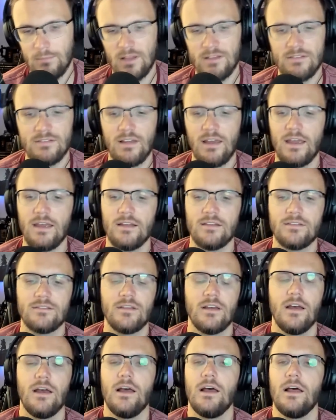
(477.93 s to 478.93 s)
Let's say
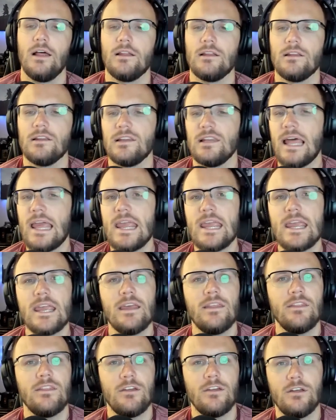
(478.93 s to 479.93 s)
it's late
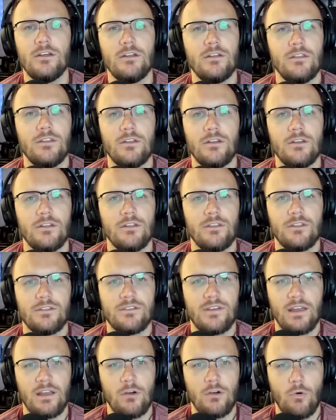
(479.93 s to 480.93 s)
in the the the second